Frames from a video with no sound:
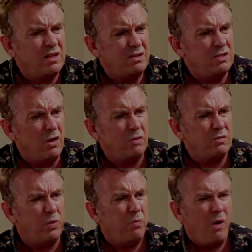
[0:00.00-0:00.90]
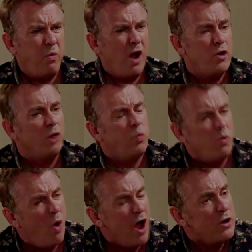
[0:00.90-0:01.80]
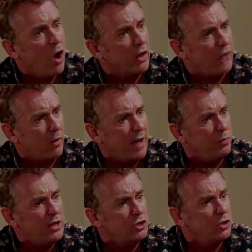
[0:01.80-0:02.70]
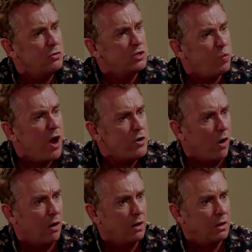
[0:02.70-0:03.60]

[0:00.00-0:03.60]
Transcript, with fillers: Well, it's not... Well, why not? Well, why not, though, hey? We can do this. Why not?